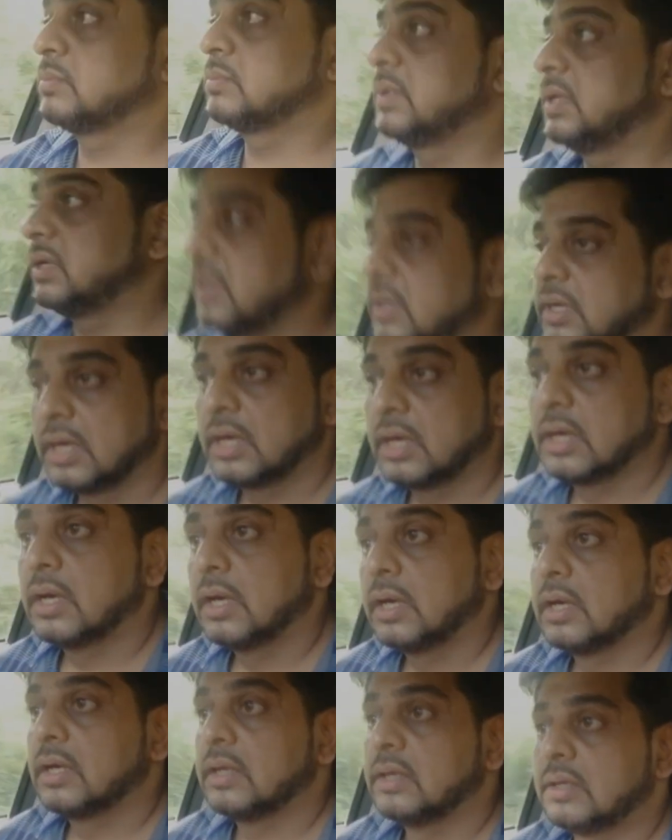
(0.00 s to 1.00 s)
to be
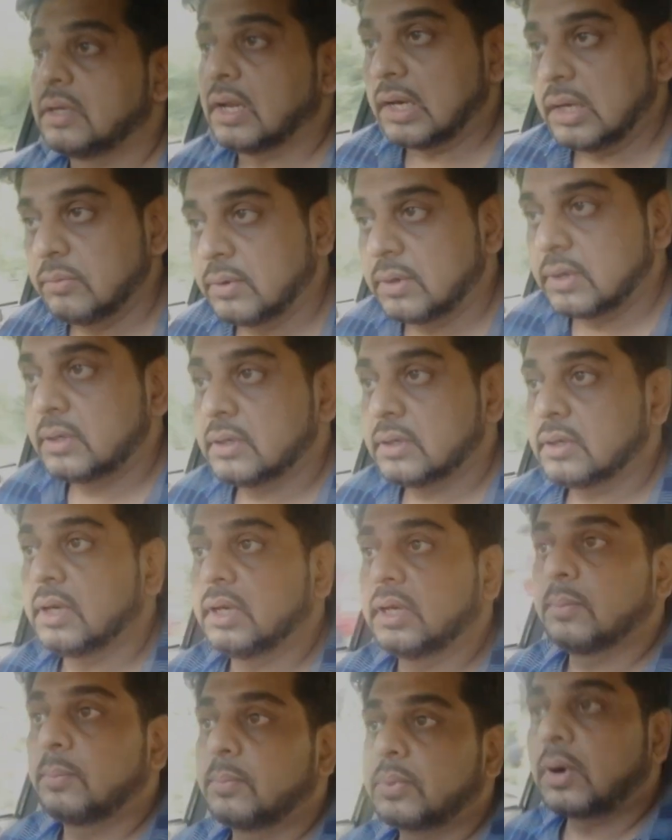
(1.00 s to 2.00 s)

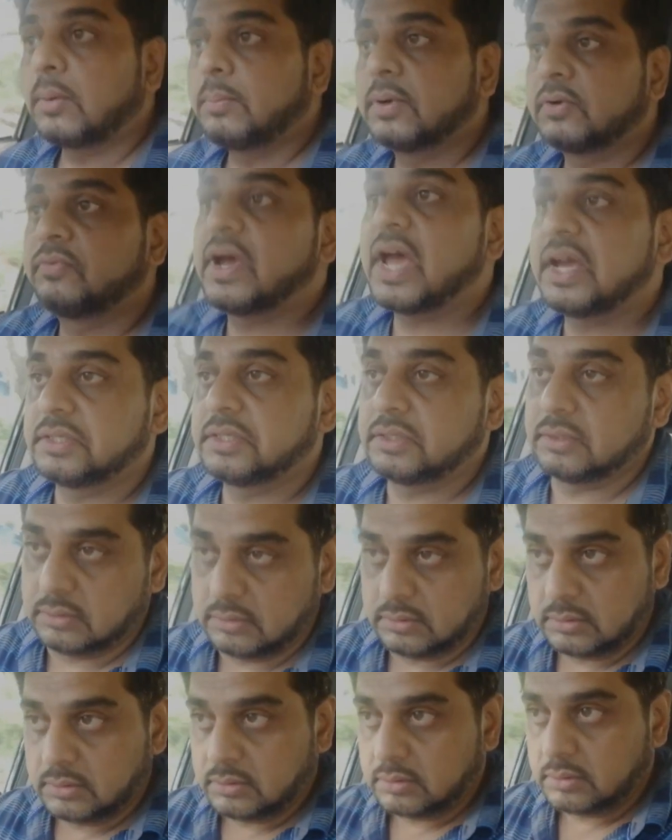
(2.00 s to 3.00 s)
delivered in a proper
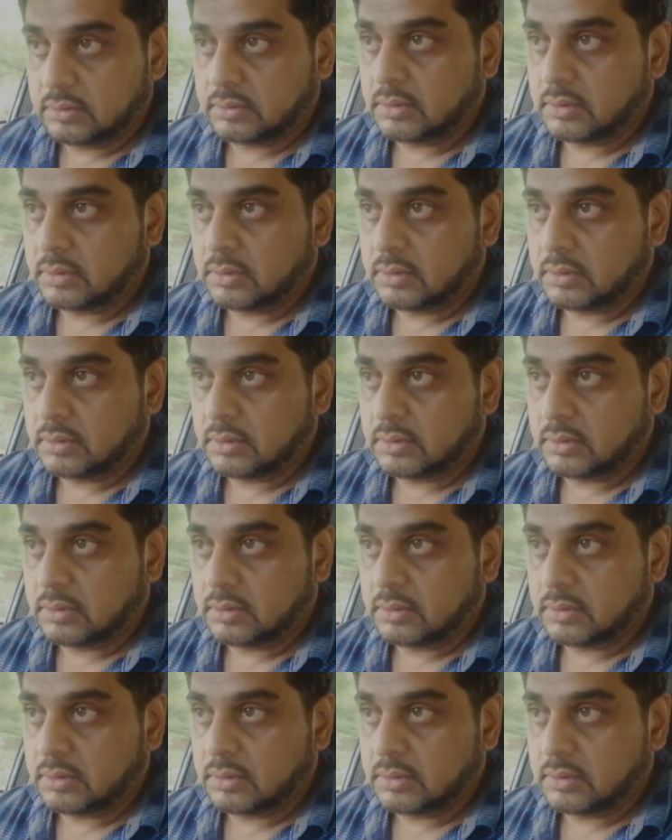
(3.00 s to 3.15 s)
fashion.